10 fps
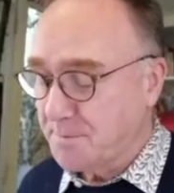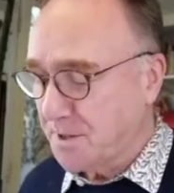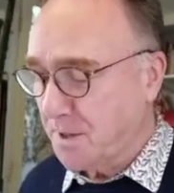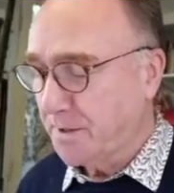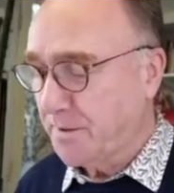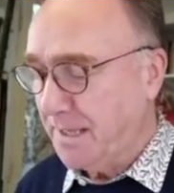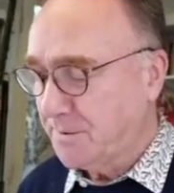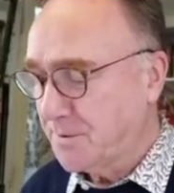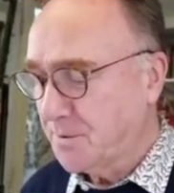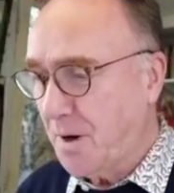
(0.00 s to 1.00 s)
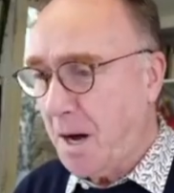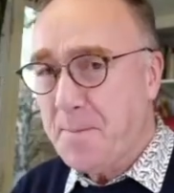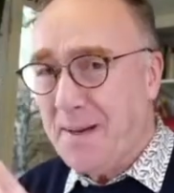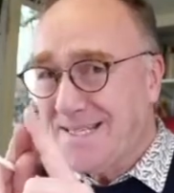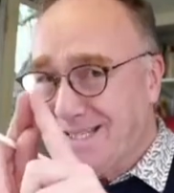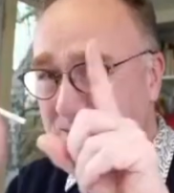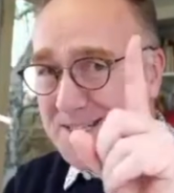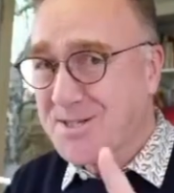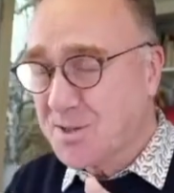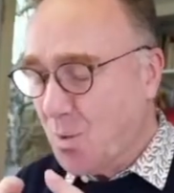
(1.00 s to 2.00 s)
I'm showing you how to draw are based on a
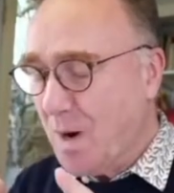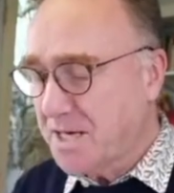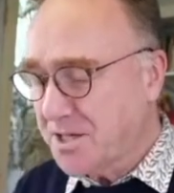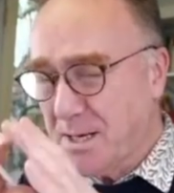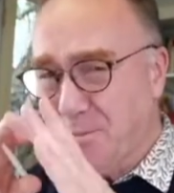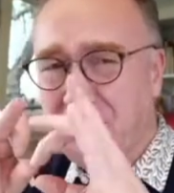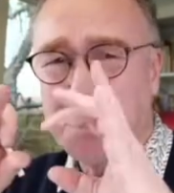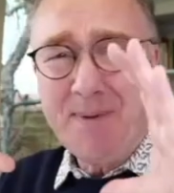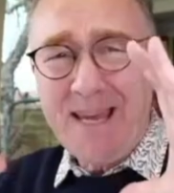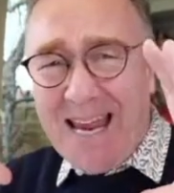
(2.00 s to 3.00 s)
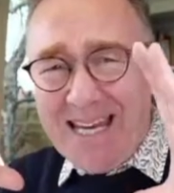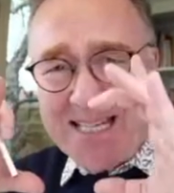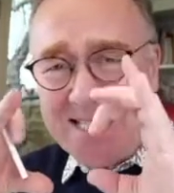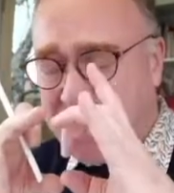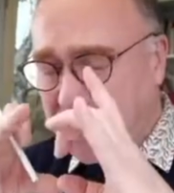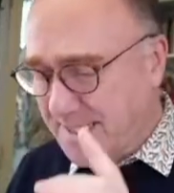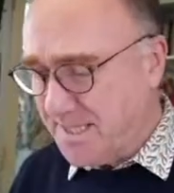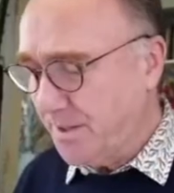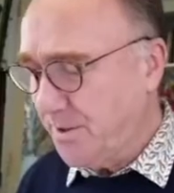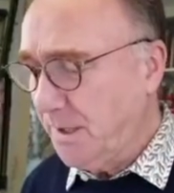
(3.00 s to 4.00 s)
square shape, which can be any
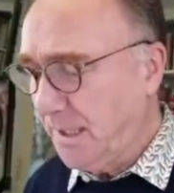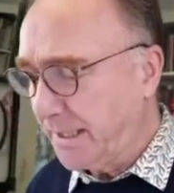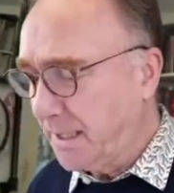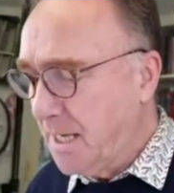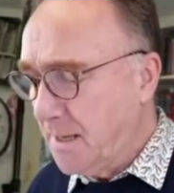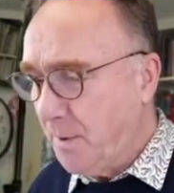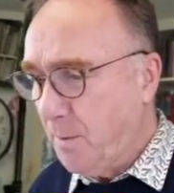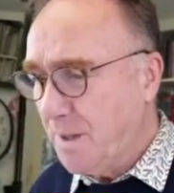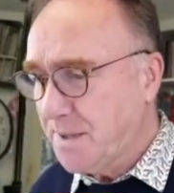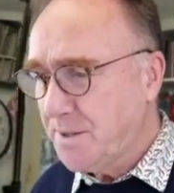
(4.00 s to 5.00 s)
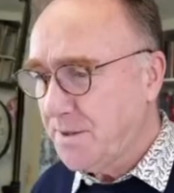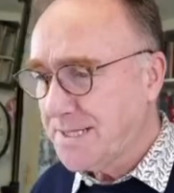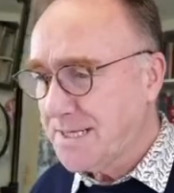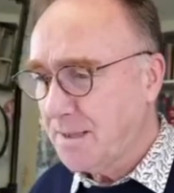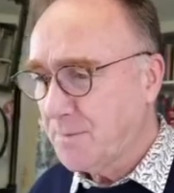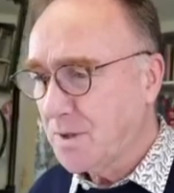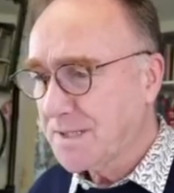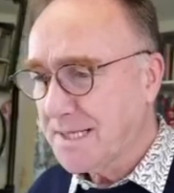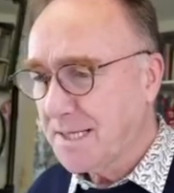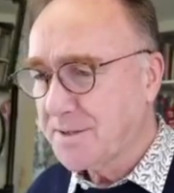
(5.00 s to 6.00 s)
size that you like. But once you decide
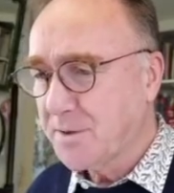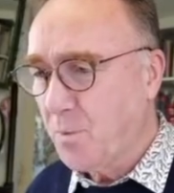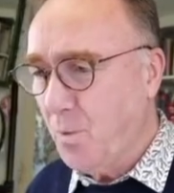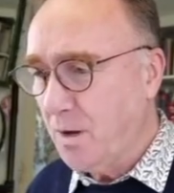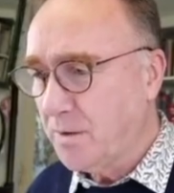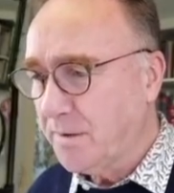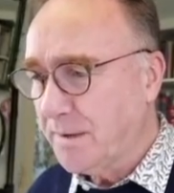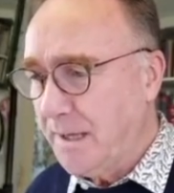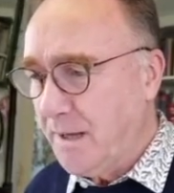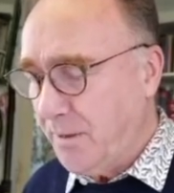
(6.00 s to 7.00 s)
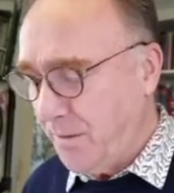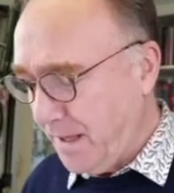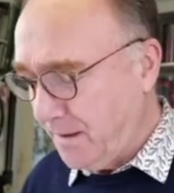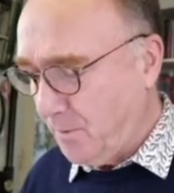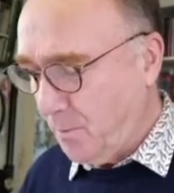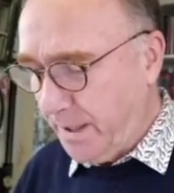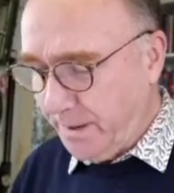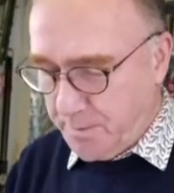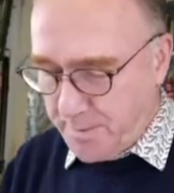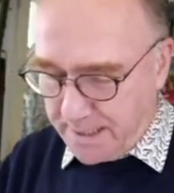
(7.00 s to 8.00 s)
what size you want, then why
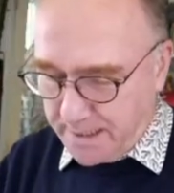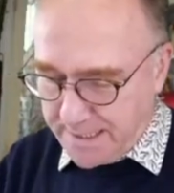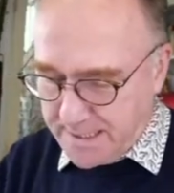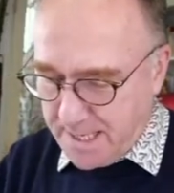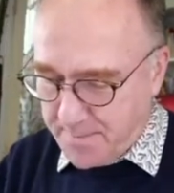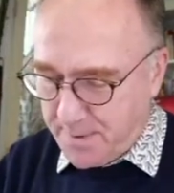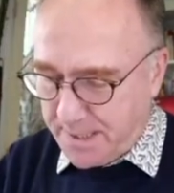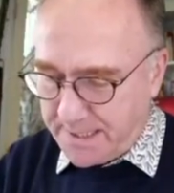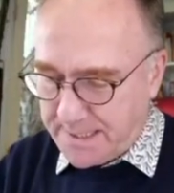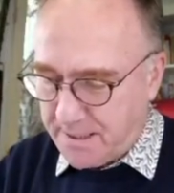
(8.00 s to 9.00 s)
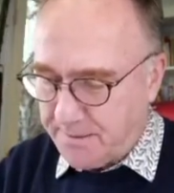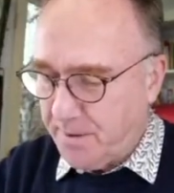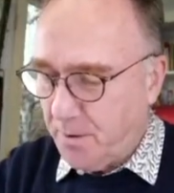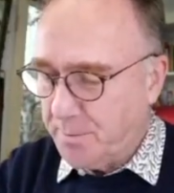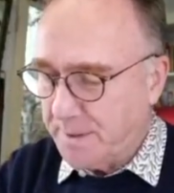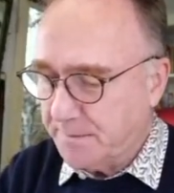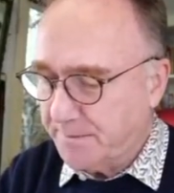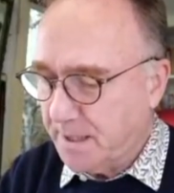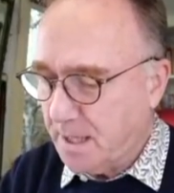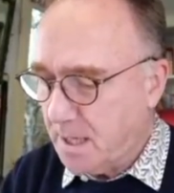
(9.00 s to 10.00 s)
not make a template out of an old bit
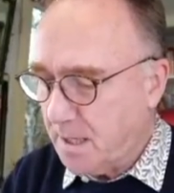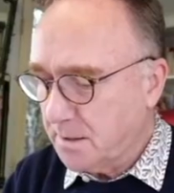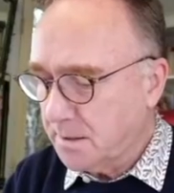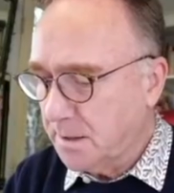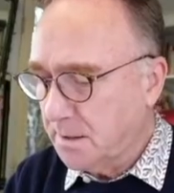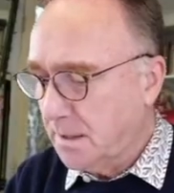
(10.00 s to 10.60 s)
of card,